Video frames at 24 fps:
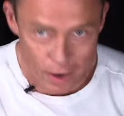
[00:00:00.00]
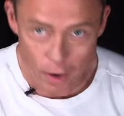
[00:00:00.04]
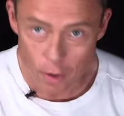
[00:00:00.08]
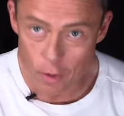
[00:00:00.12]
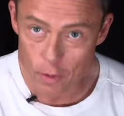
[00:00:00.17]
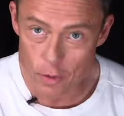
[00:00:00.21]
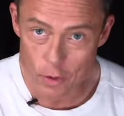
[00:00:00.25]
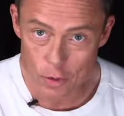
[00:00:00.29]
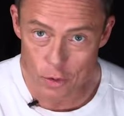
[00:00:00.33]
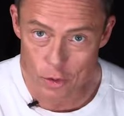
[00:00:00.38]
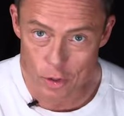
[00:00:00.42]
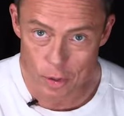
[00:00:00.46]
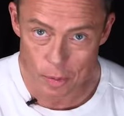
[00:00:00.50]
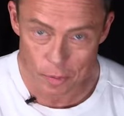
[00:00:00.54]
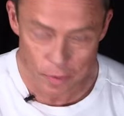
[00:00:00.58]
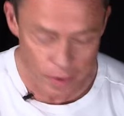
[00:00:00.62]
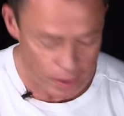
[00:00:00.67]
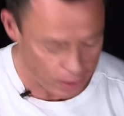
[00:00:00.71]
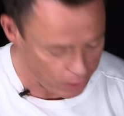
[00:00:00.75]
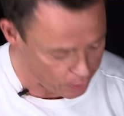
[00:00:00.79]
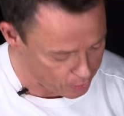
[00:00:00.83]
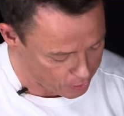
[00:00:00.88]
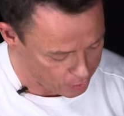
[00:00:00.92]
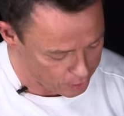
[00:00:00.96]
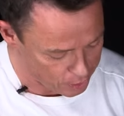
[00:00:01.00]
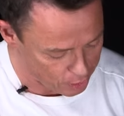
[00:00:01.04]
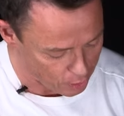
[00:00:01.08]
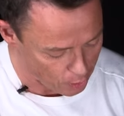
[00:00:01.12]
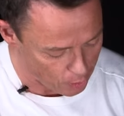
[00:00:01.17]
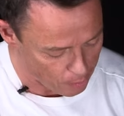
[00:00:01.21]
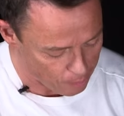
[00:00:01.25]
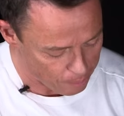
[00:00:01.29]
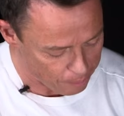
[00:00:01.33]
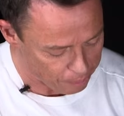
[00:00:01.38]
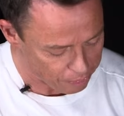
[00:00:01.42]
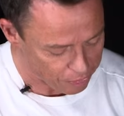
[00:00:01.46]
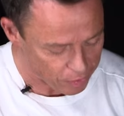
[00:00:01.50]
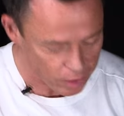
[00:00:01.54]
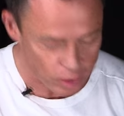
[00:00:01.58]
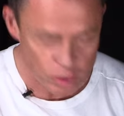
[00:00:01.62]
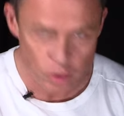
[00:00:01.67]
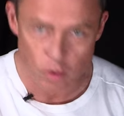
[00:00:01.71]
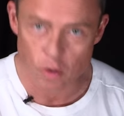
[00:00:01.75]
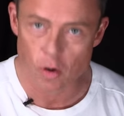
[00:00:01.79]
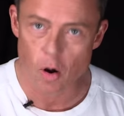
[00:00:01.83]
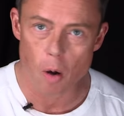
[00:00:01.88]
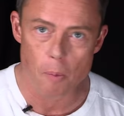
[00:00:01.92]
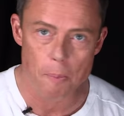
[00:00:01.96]
YouTube videos. So
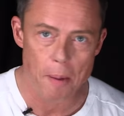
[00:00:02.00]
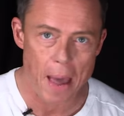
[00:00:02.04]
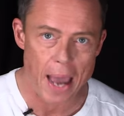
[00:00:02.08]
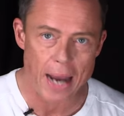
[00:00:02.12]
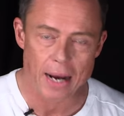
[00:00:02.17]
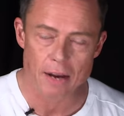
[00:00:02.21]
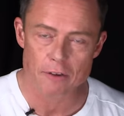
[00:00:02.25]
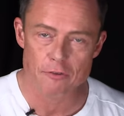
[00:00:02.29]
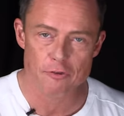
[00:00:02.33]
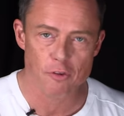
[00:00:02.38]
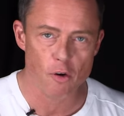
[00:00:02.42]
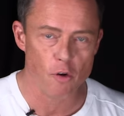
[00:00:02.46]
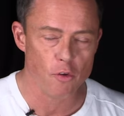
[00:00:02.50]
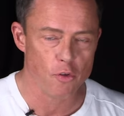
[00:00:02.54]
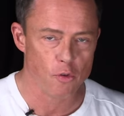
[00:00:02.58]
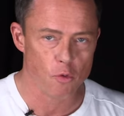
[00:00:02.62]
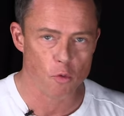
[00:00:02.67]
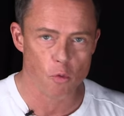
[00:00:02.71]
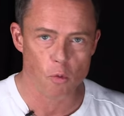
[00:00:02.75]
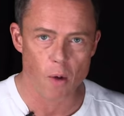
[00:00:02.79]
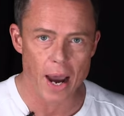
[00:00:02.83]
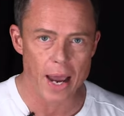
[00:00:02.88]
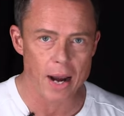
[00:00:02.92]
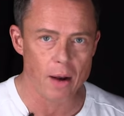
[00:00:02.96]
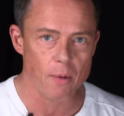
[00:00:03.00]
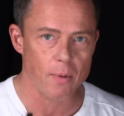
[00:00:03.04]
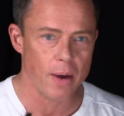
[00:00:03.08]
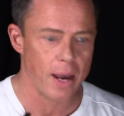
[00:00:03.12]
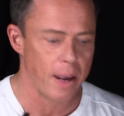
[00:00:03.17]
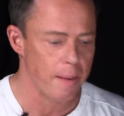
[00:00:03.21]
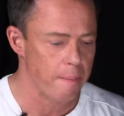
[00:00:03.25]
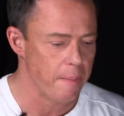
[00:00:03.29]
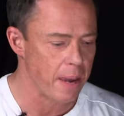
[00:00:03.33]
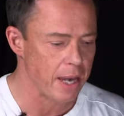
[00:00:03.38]
So go back and forth right away.